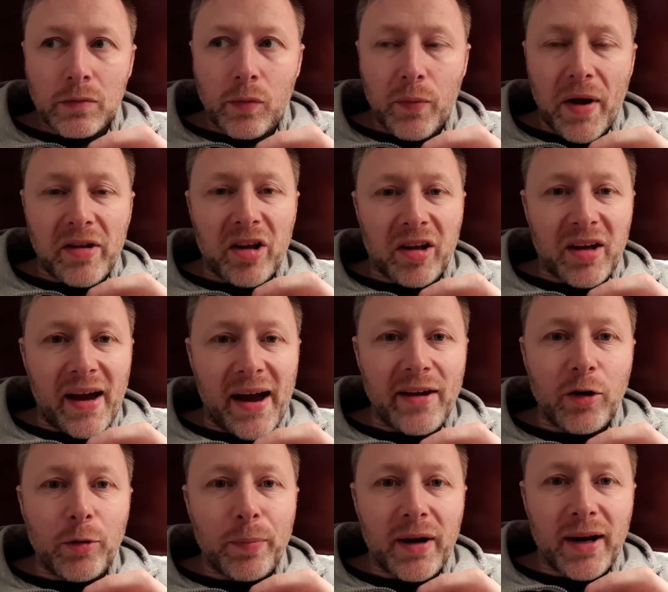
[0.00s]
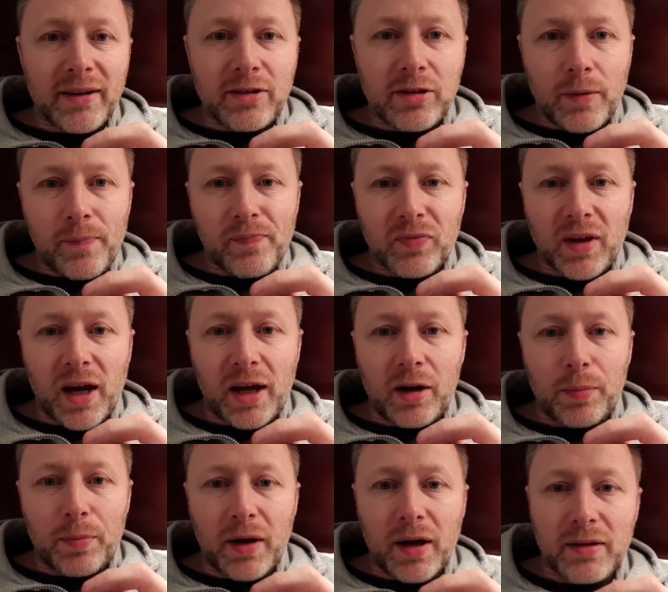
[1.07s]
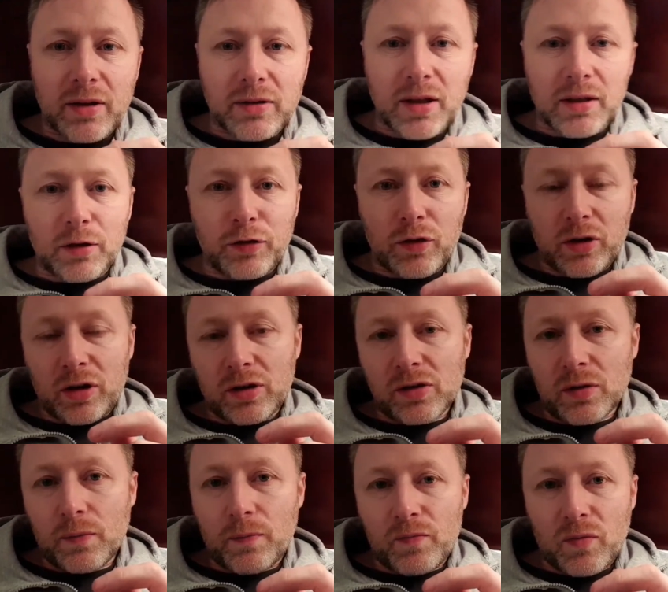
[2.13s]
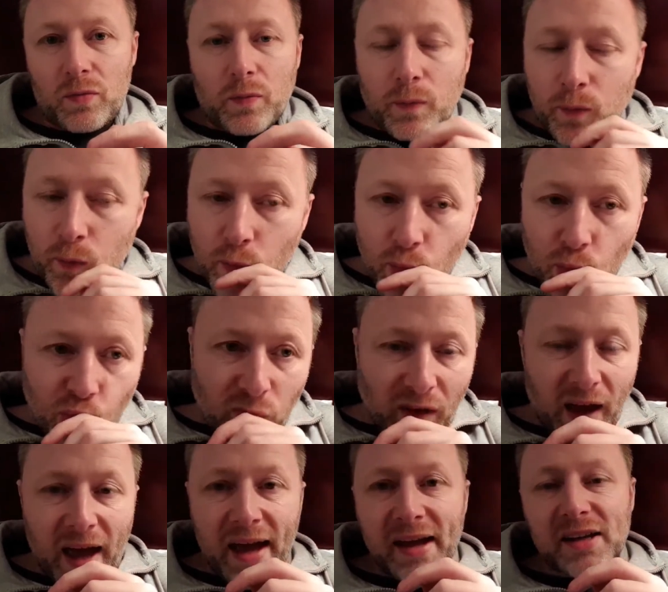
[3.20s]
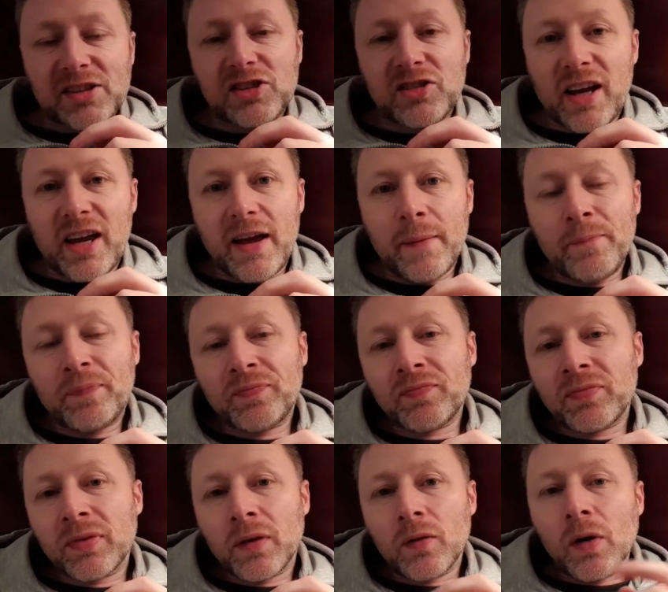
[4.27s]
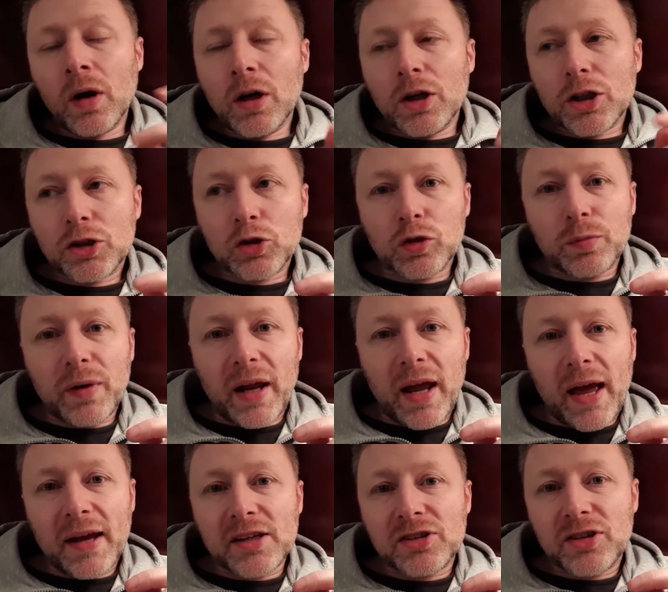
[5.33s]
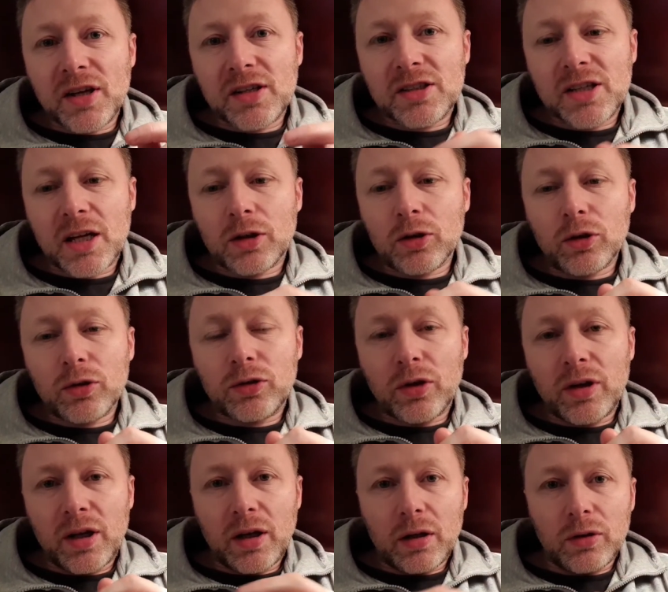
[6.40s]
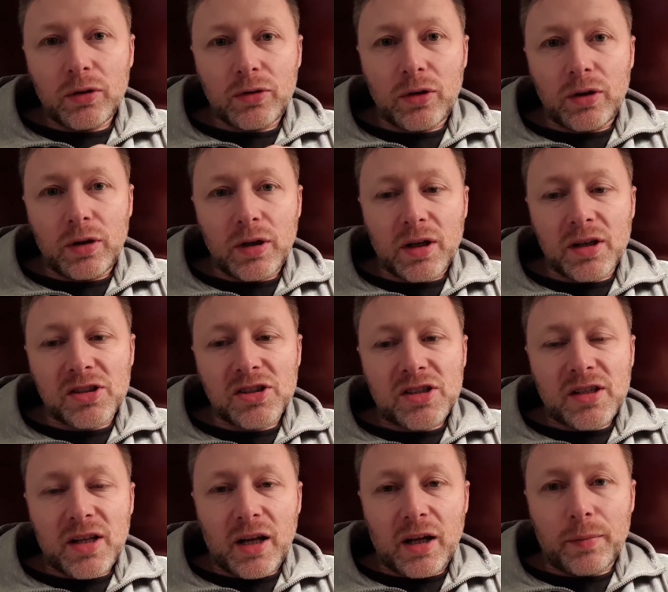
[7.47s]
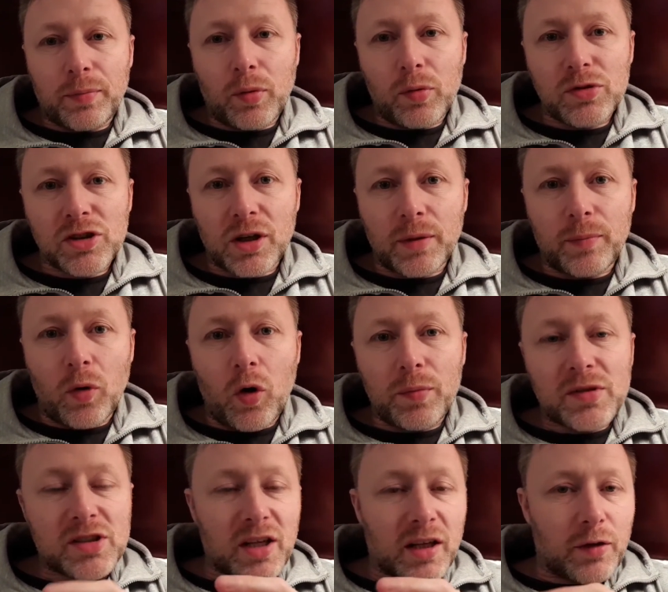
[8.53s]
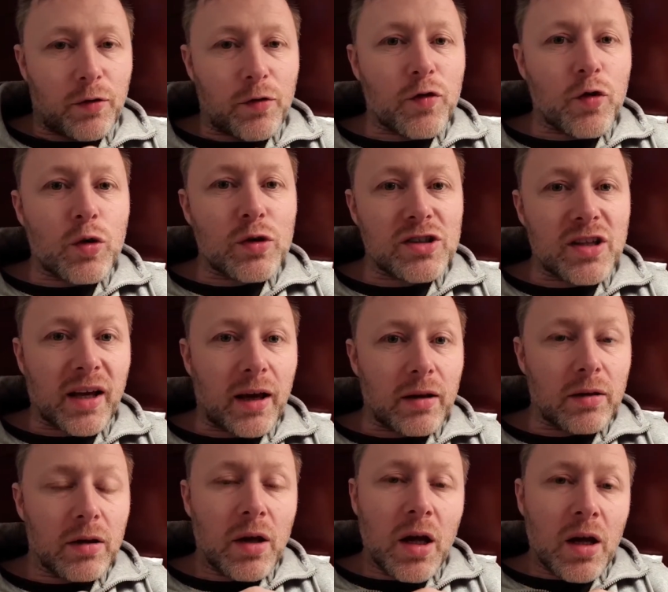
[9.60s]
Went to a chiropractor. Chiropractor did a fucking x-ray. Showed me the x-ray and said, look down here, look down. You can see there the bones at the bottom. It's like they're fused together.